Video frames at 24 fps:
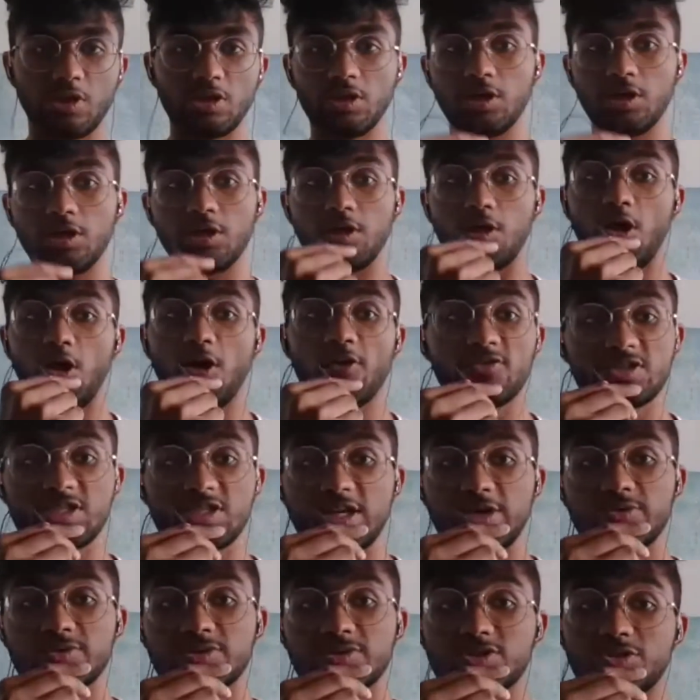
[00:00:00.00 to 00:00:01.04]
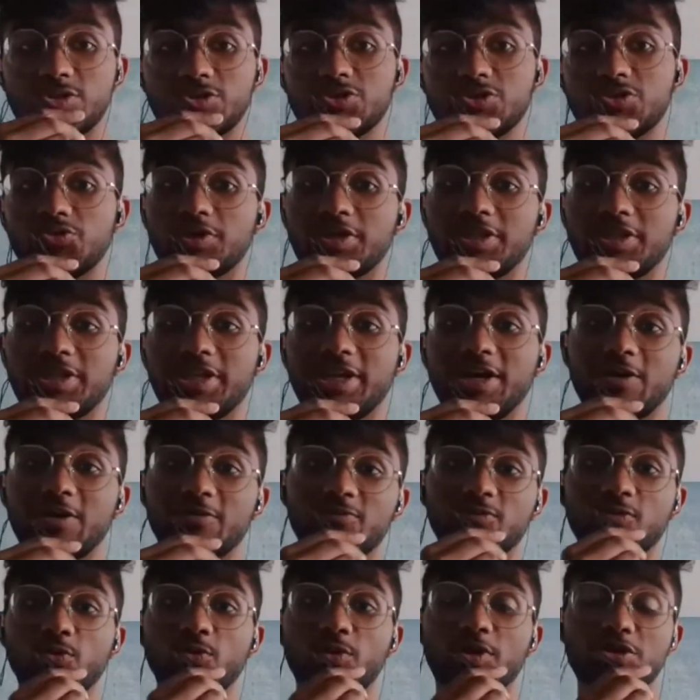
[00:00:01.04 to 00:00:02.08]
Office hours is also really helpful
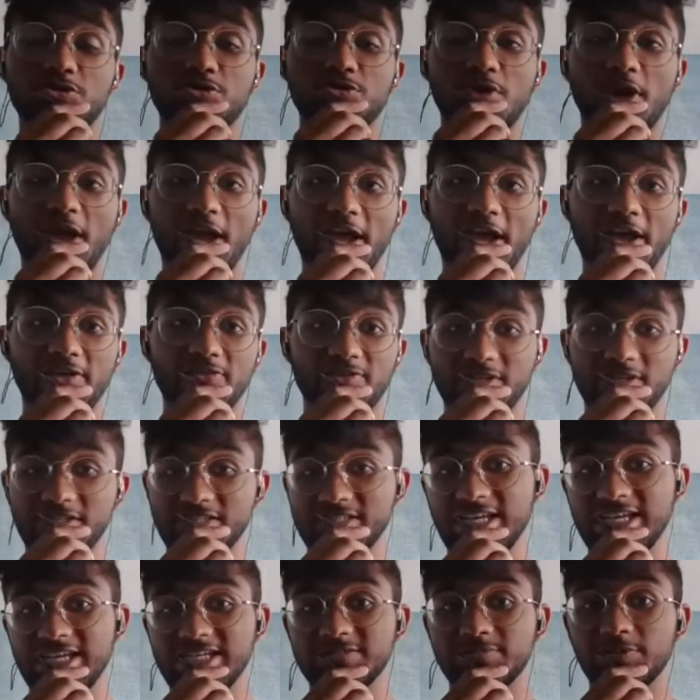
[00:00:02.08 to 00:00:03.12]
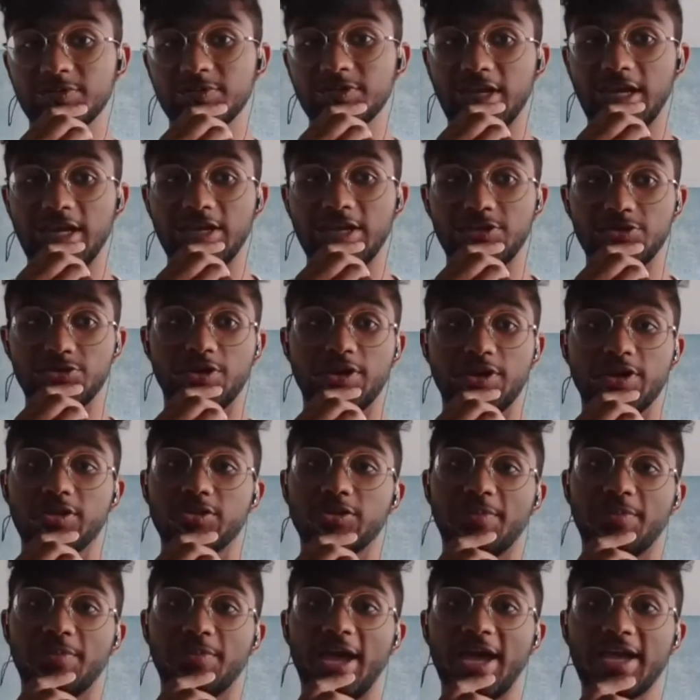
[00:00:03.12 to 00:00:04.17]
when you have an assessment and you're trying to
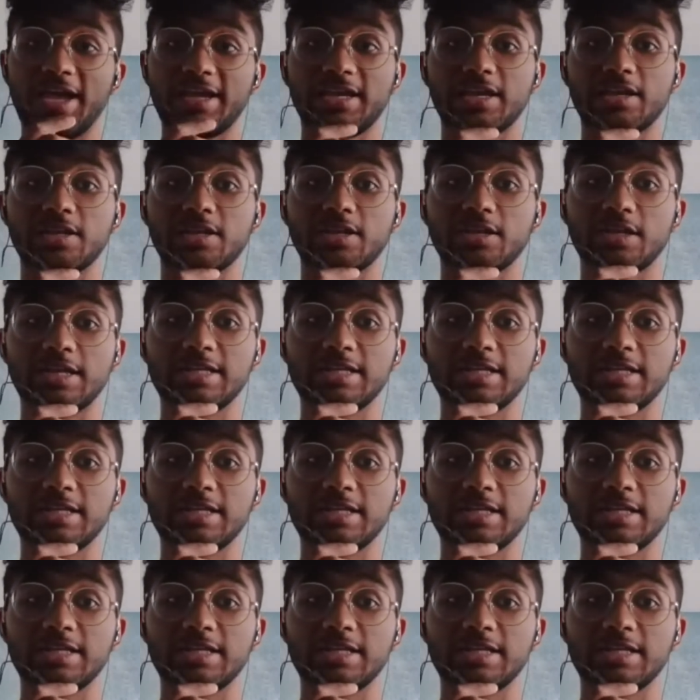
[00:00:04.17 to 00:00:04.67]
look back at it.